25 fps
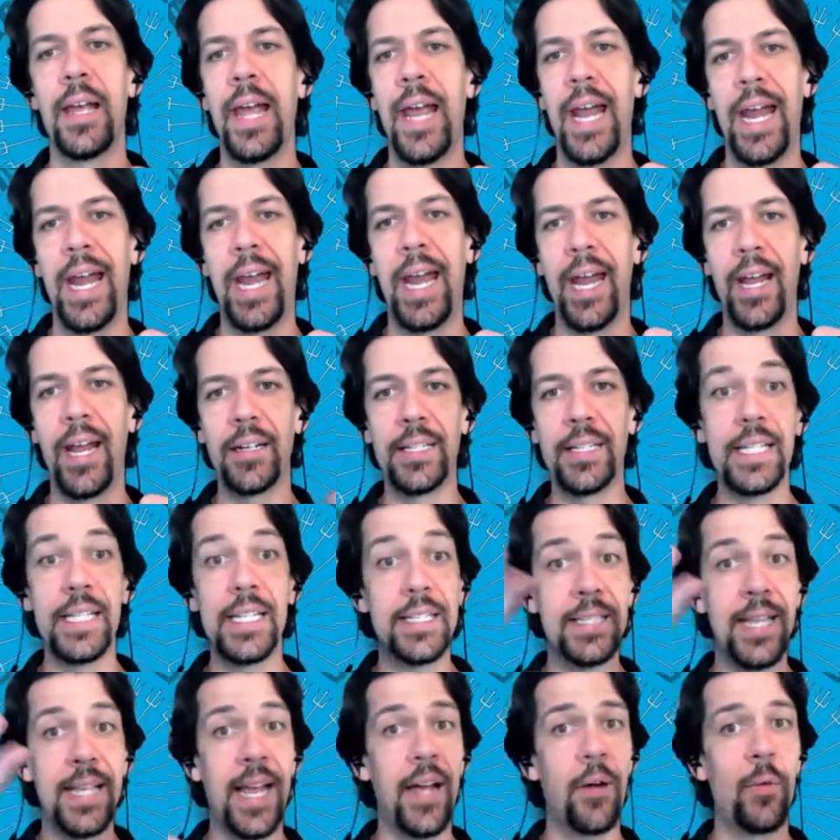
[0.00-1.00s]
and this is
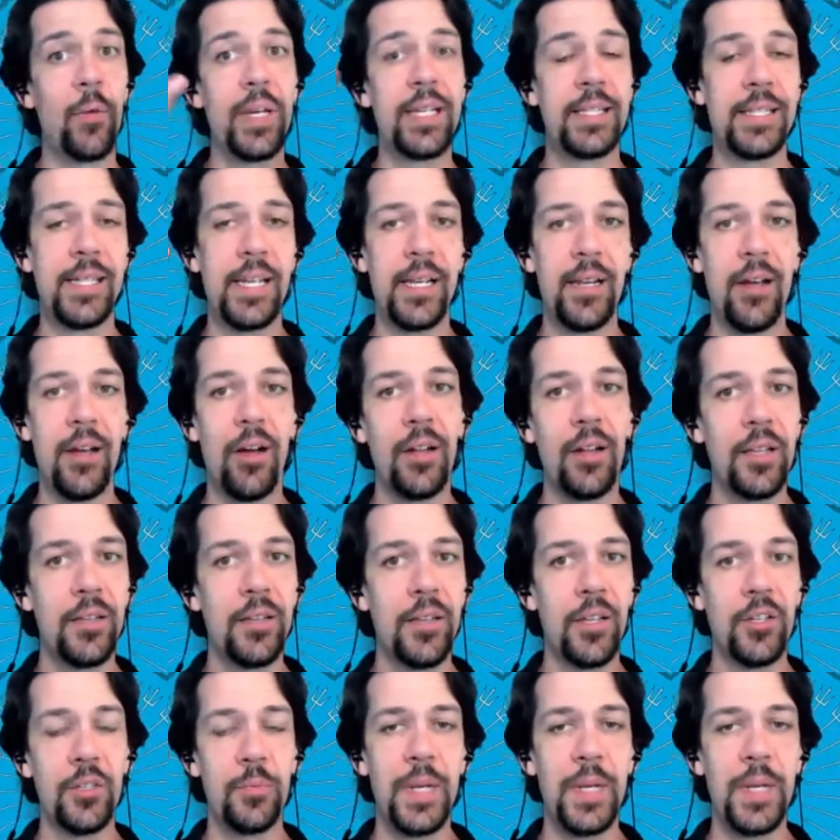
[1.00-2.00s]
how we see all of
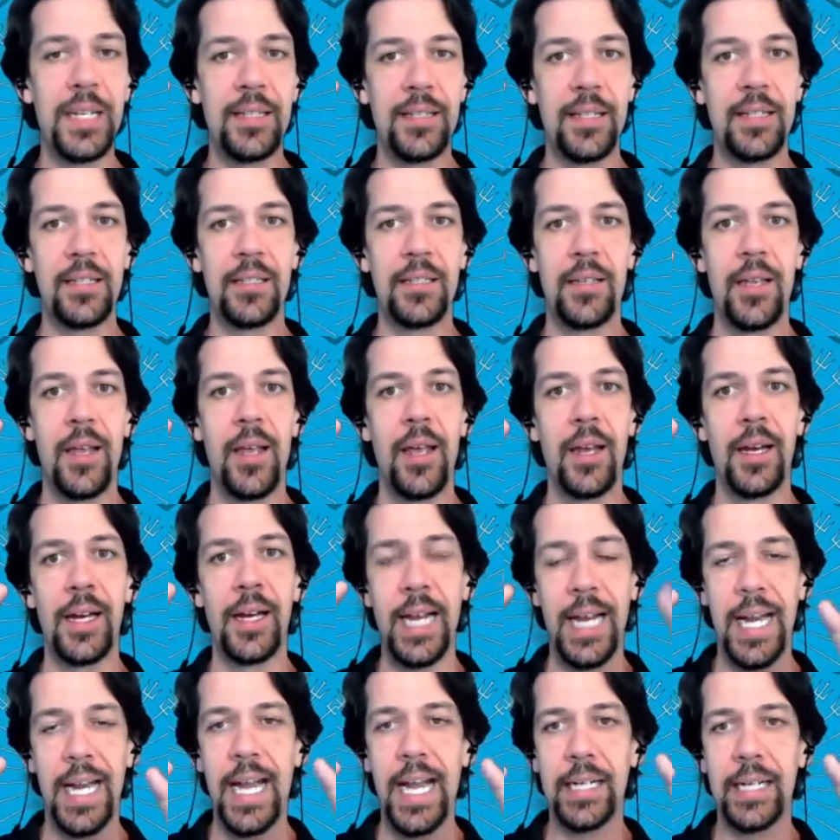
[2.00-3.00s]
those pieces
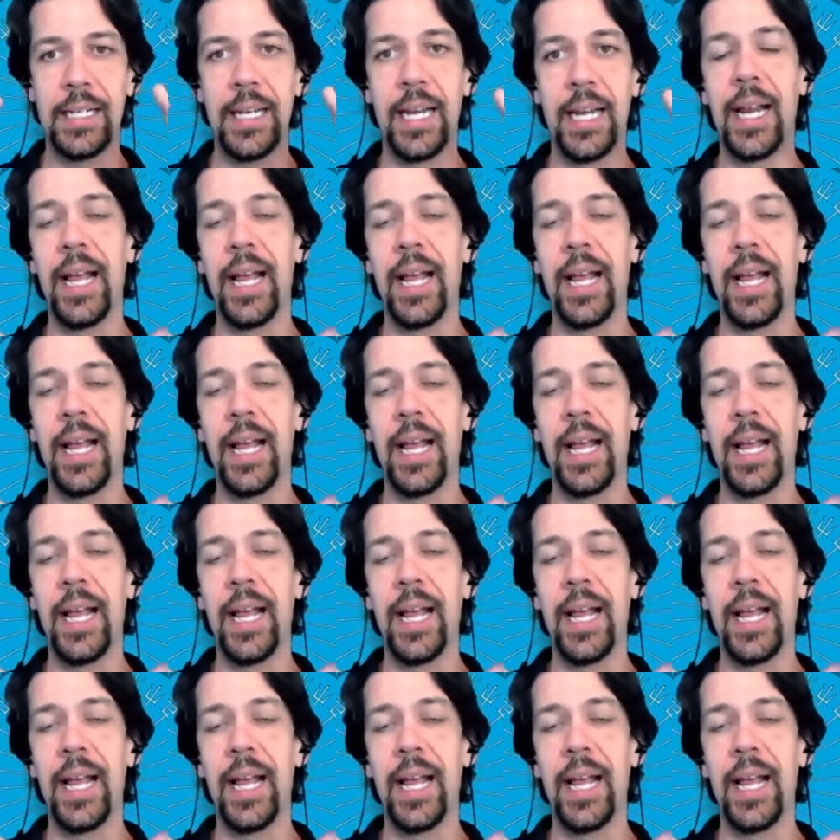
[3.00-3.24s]
connecting.